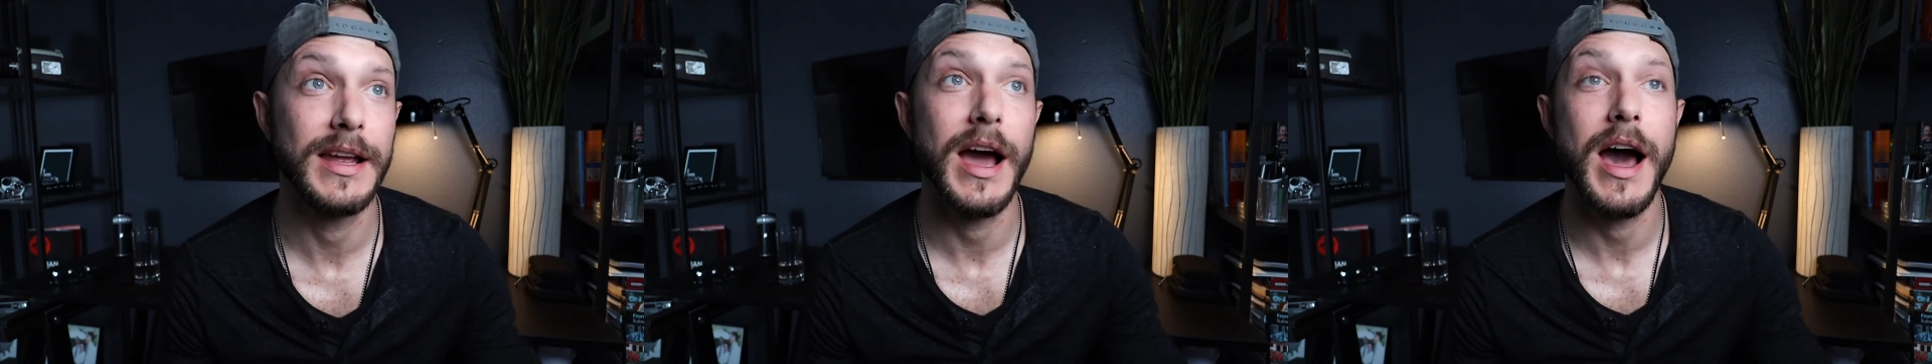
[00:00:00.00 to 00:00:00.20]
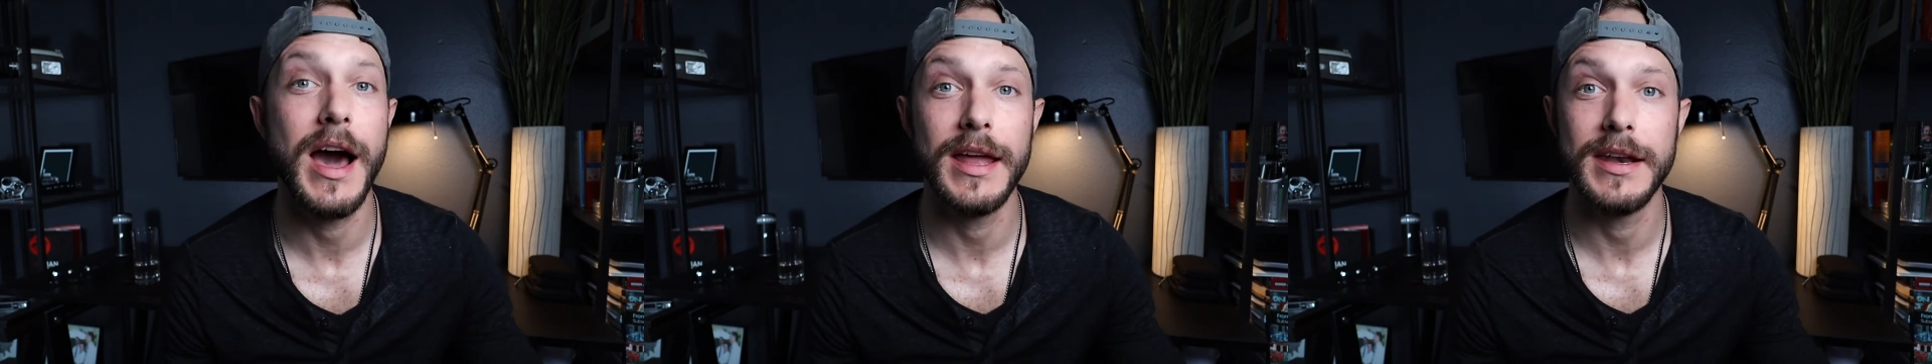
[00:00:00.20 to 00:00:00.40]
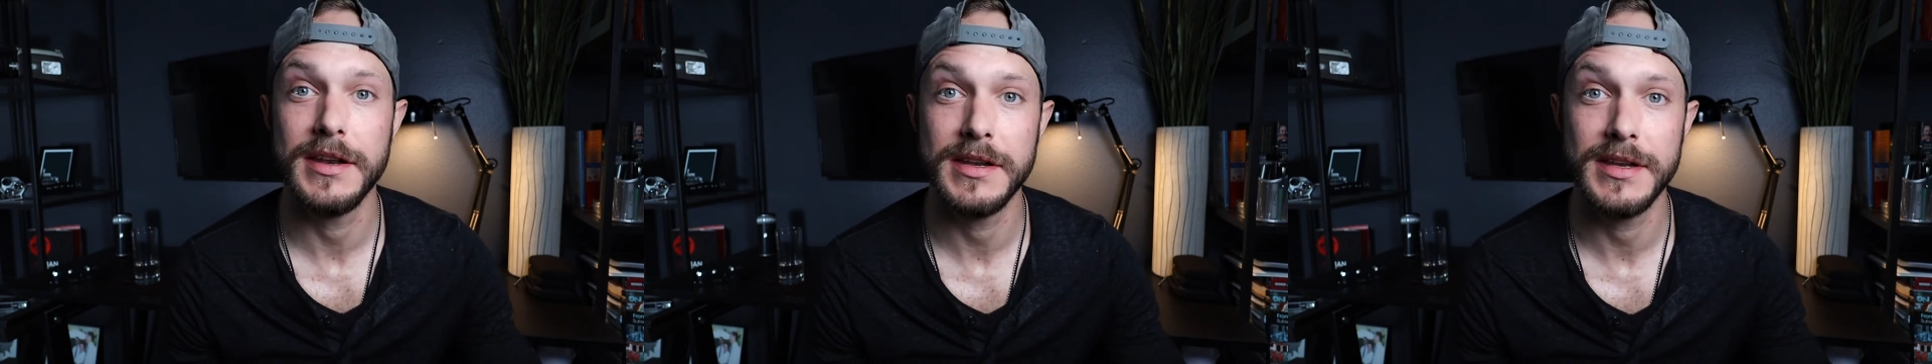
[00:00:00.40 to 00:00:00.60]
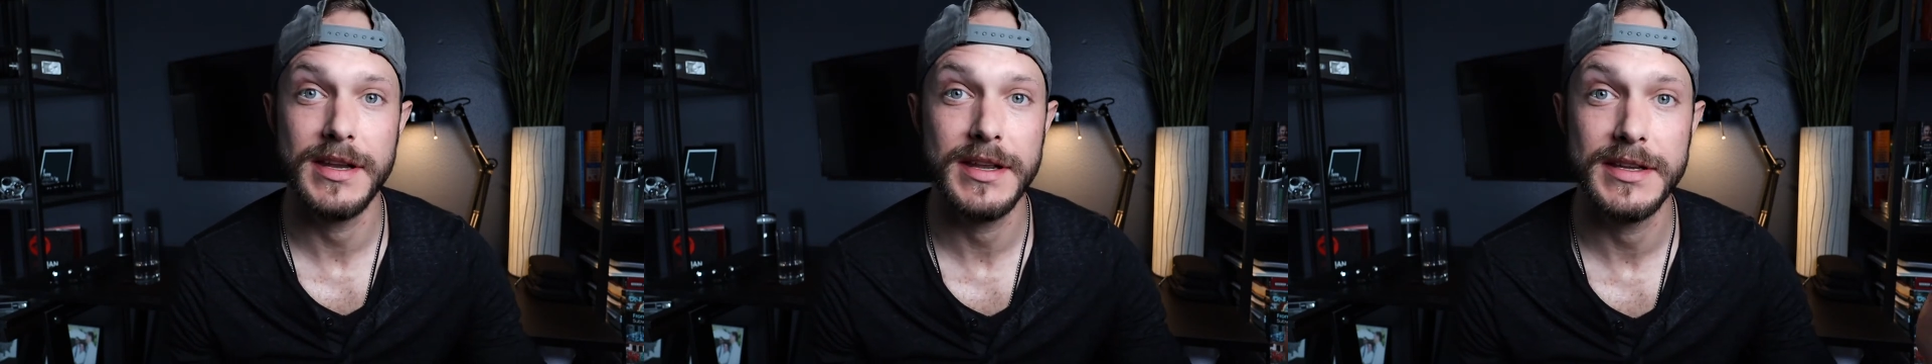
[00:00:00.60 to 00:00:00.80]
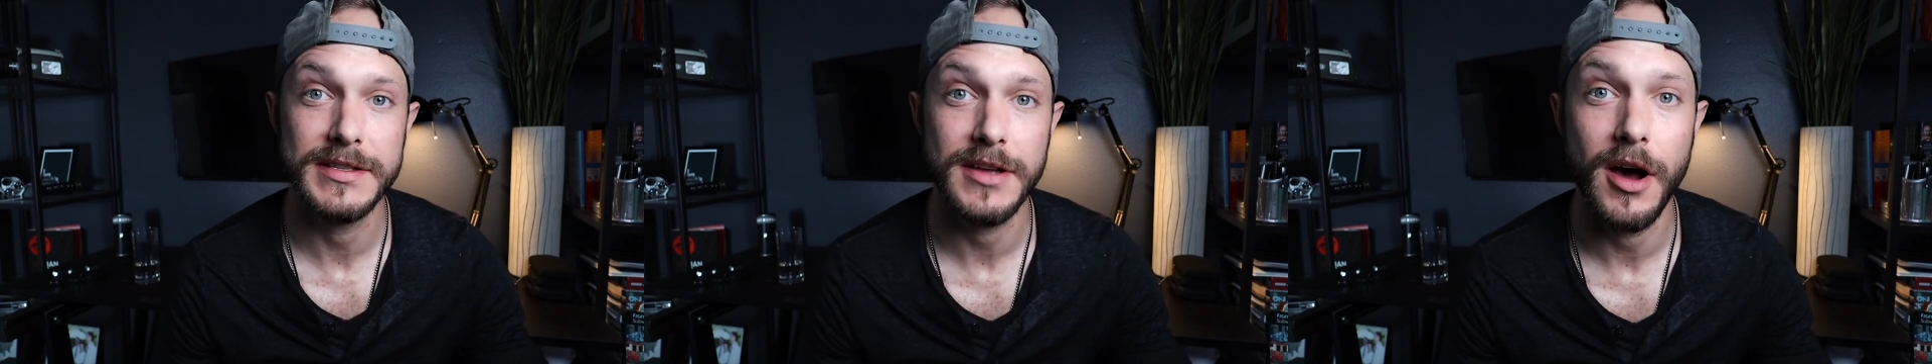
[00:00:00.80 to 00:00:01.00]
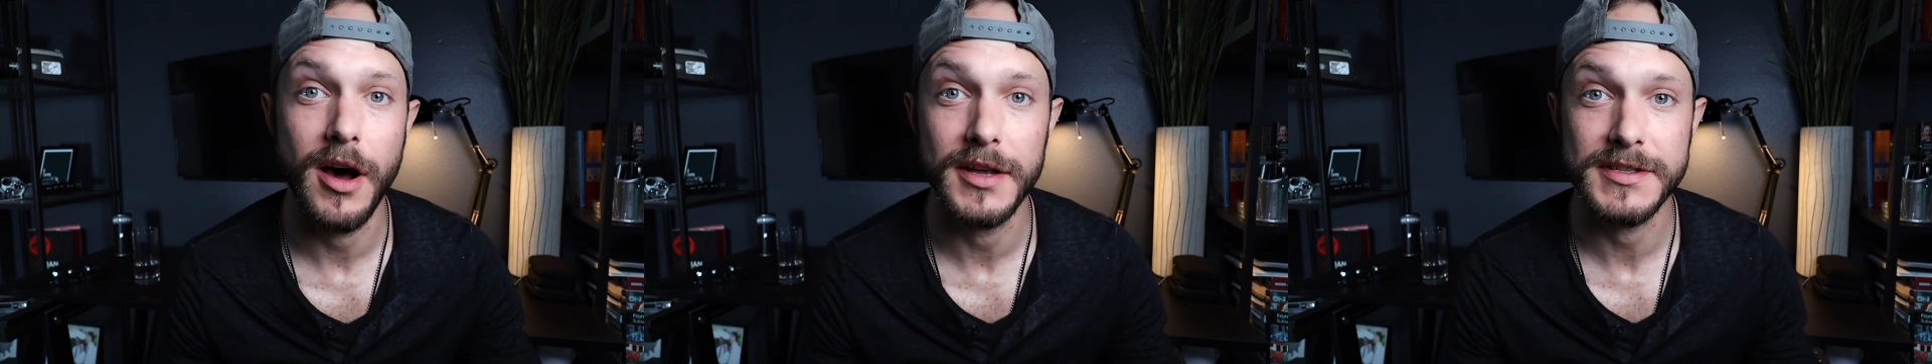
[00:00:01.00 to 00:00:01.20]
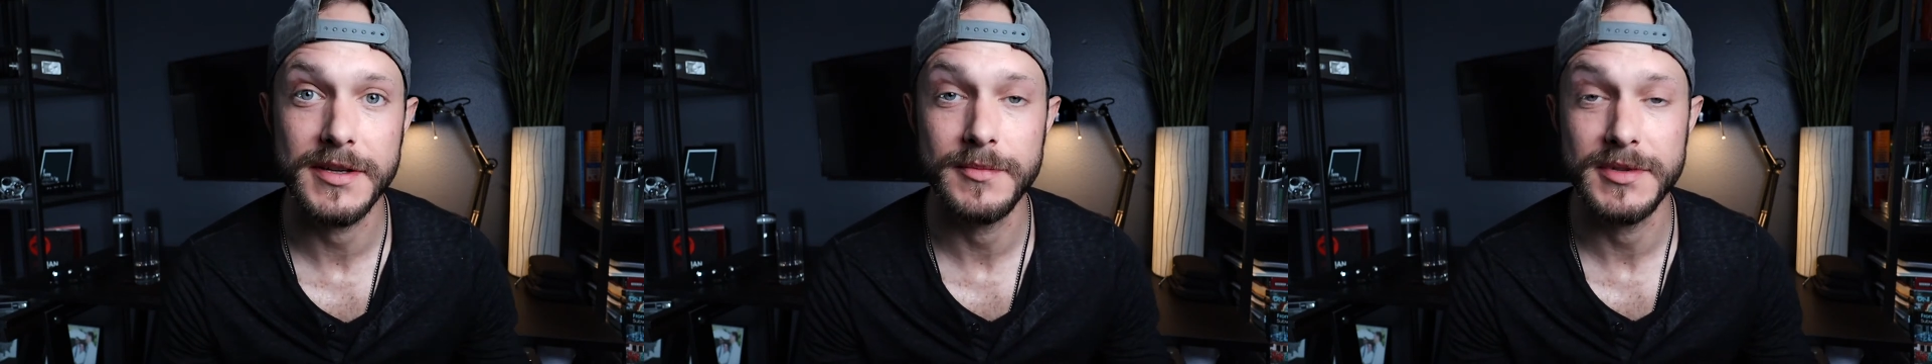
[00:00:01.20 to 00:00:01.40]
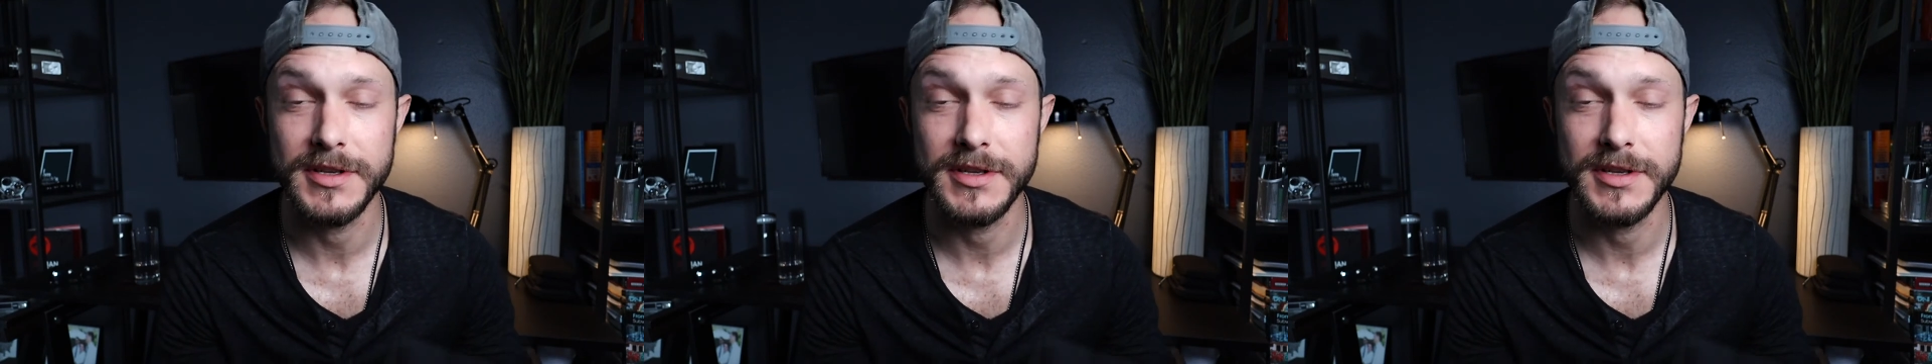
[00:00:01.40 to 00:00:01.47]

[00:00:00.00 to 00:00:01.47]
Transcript: God, it is awesome.